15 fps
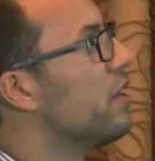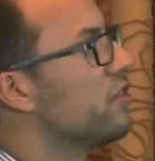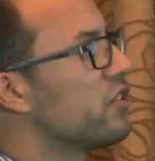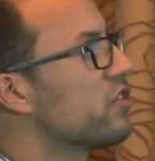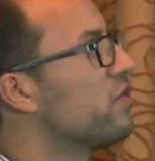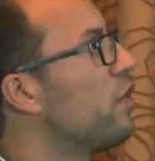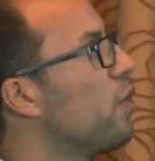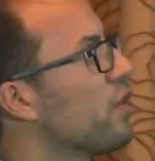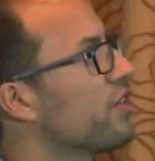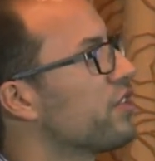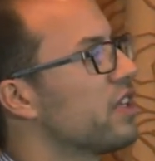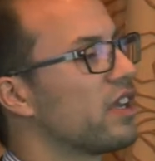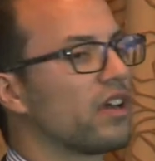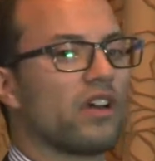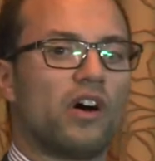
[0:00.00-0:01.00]
just
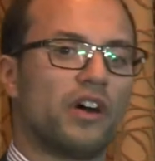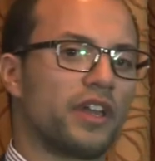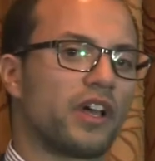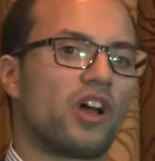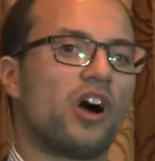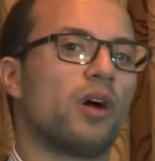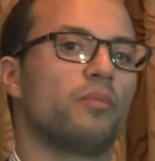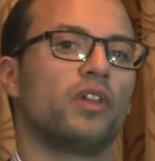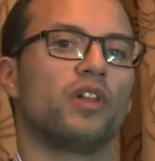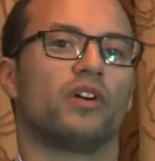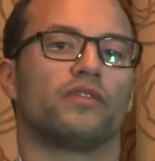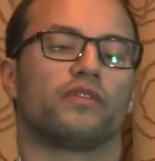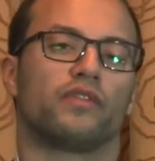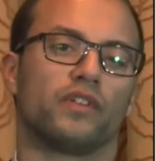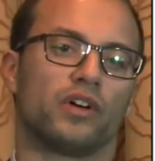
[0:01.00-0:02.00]
focusing on a couple
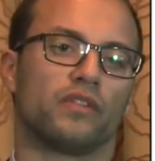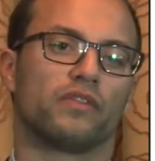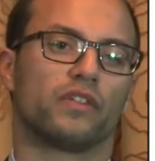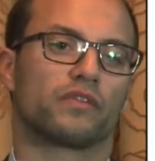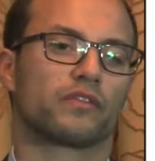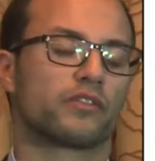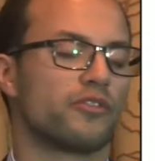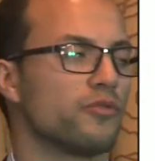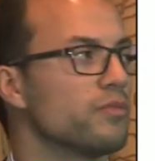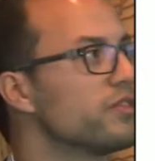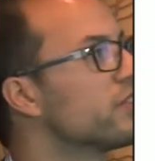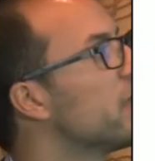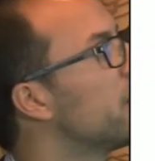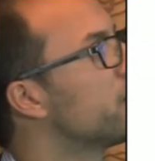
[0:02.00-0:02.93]
of groups.